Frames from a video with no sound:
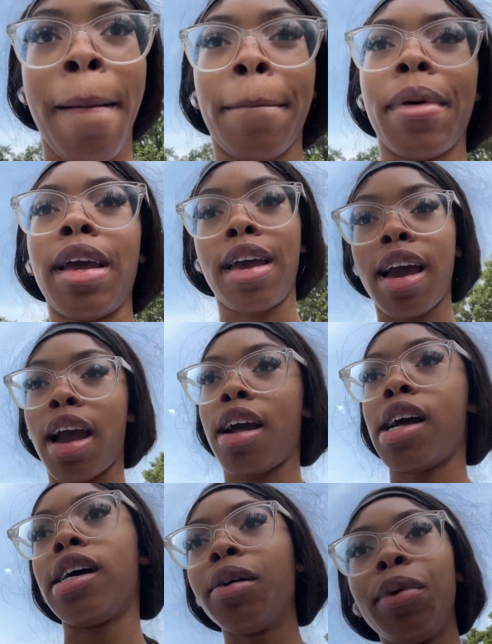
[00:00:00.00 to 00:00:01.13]
But
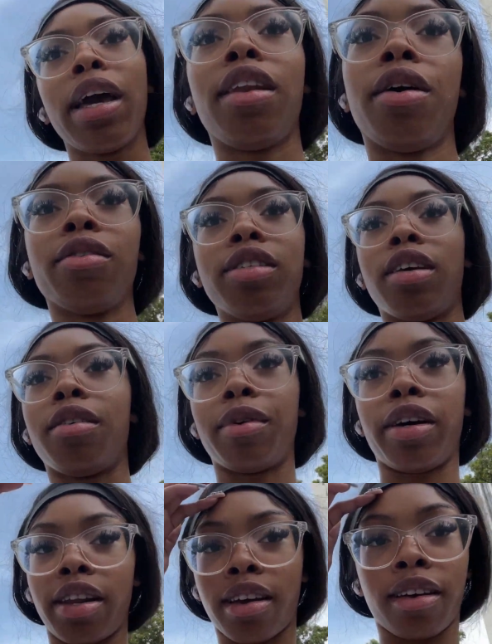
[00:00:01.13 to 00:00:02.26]
we at the hotel
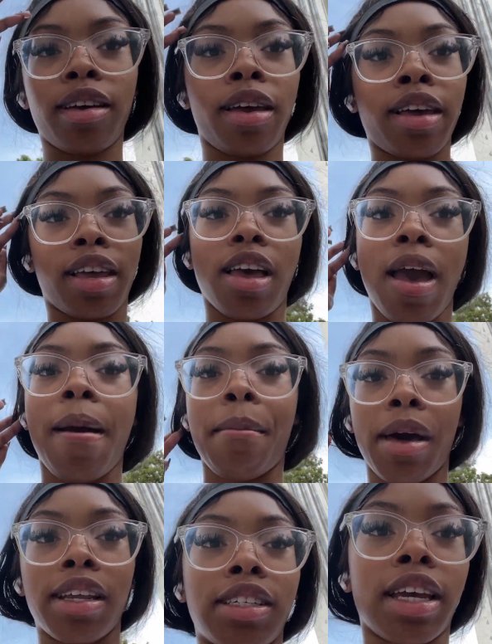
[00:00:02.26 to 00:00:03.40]
right now,
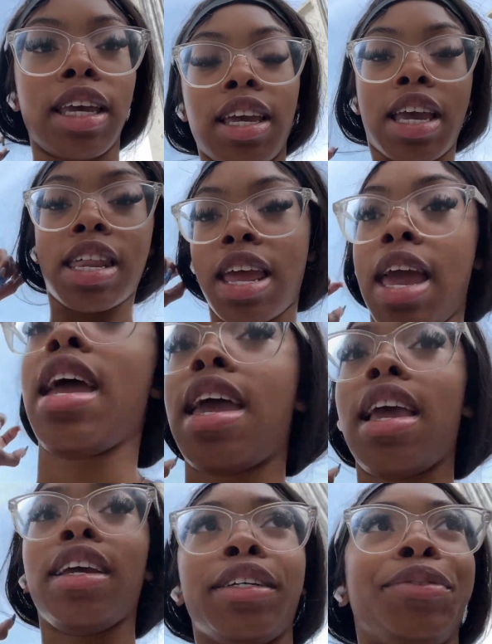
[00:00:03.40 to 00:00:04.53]
about to check in.
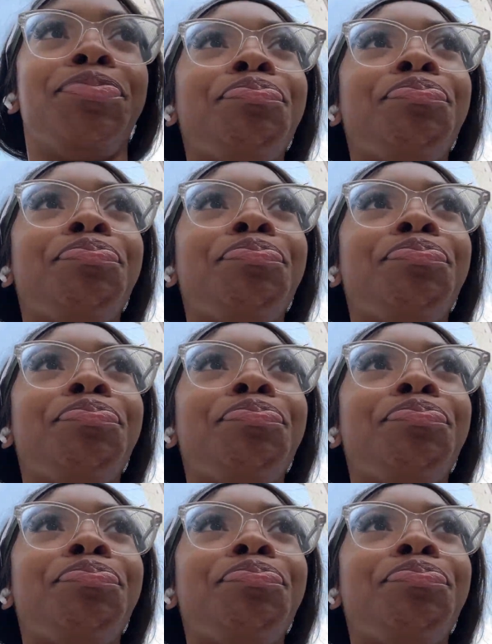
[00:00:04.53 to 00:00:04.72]
And